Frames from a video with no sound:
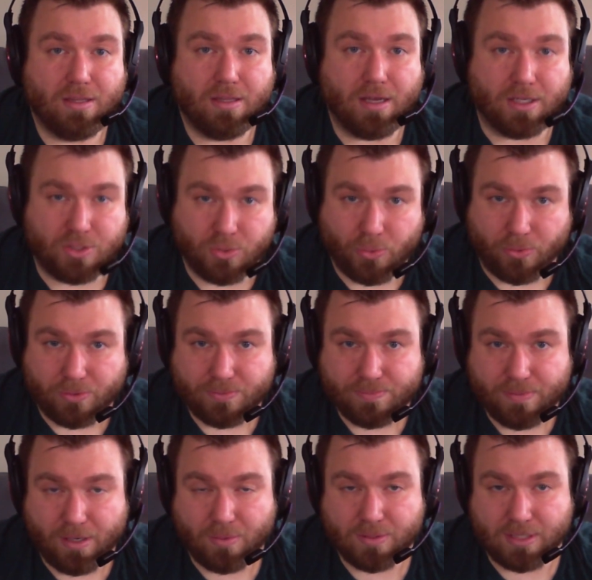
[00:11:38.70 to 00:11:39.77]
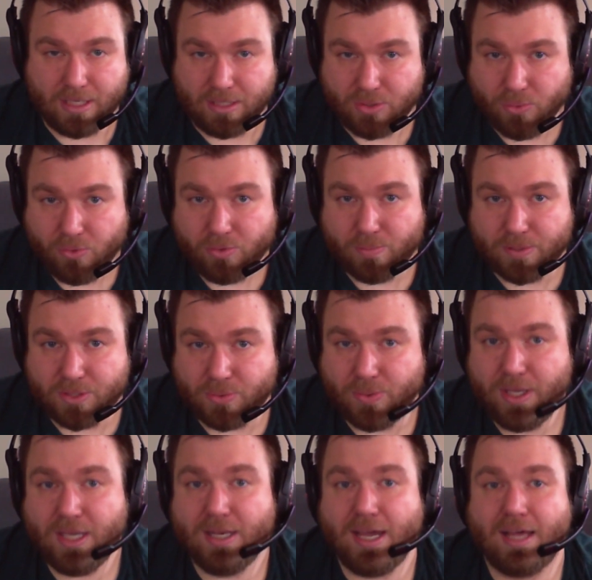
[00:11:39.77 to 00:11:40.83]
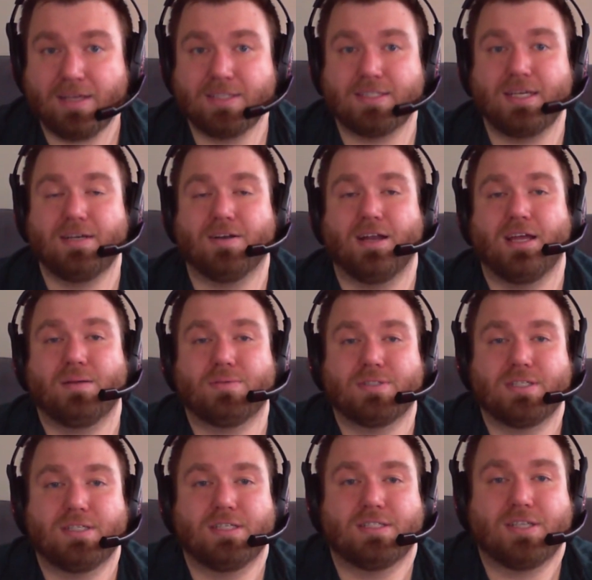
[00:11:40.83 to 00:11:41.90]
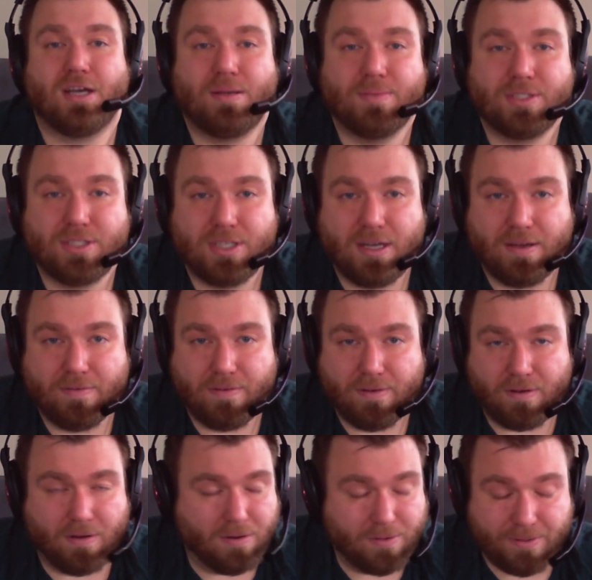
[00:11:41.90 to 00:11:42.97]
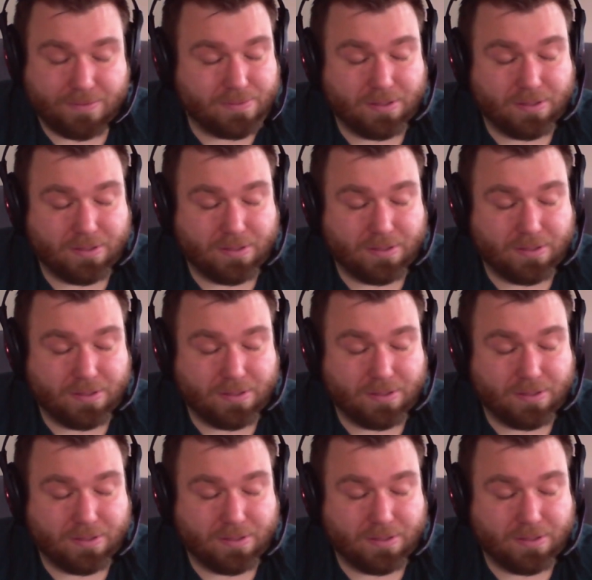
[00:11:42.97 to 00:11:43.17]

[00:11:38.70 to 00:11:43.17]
A duel. There was a duel between Alexander Hamilton and Alexander